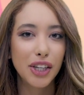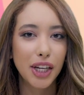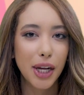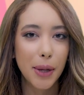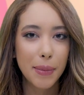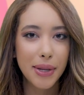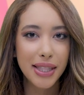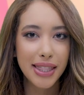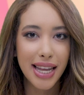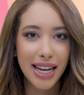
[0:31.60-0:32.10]

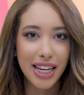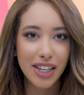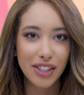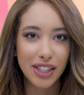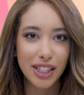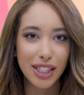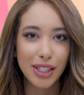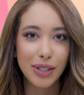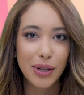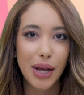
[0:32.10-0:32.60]

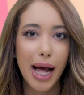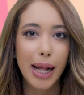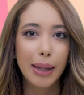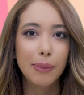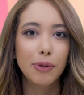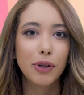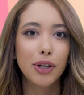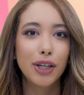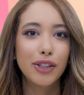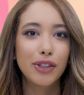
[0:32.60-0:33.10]
recommendations to
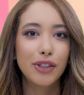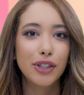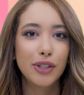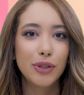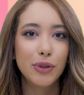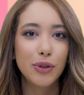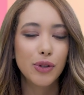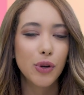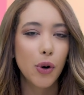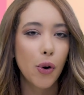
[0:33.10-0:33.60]
help you
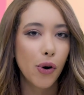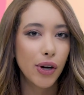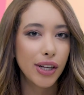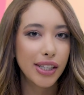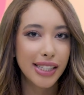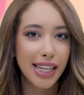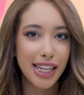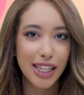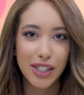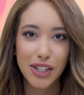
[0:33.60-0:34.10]
introduce
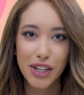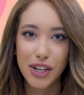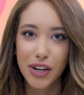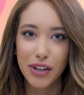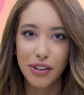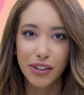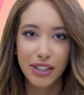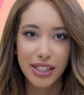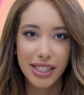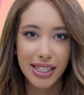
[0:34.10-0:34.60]
oils into
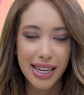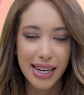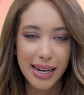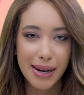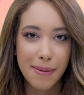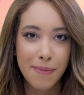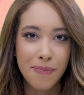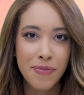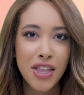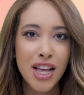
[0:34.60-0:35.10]
your routine.
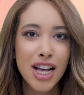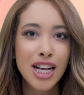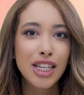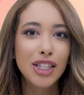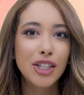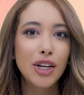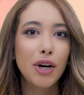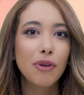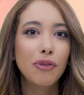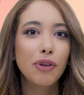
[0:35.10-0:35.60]

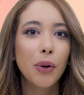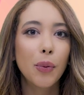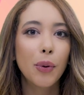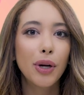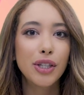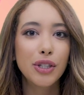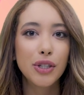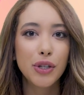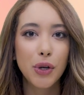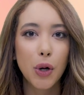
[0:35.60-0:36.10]
So if you
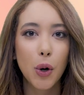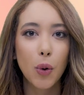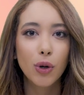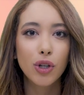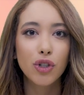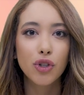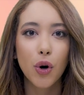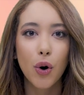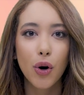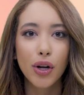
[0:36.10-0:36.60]
want to know
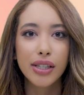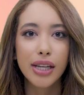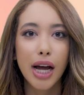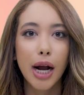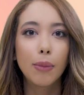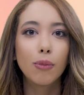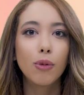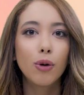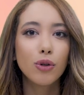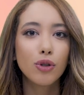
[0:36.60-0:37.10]
which oils
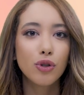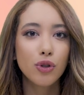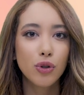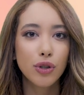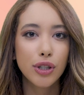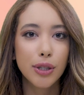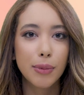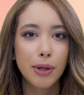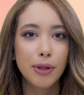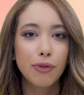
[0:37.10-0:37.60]
are most
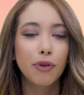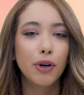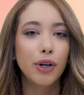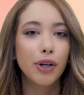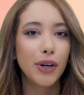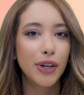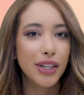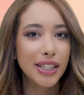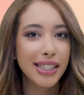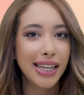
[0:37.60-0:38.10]
suitable for
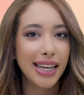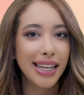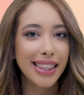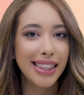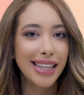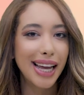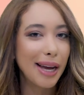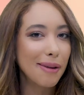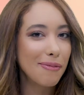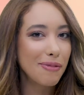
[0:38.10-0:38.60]
your skin
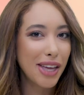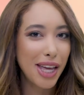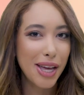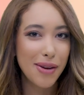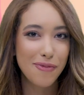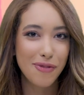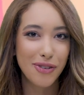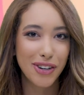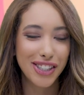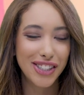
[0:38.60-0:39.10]
type,
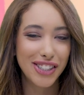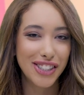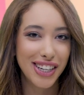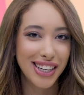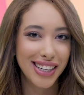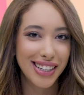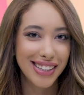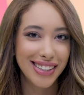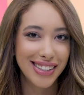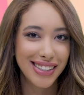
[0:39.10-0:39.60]
keep
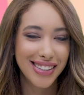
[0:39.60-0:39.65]
watching.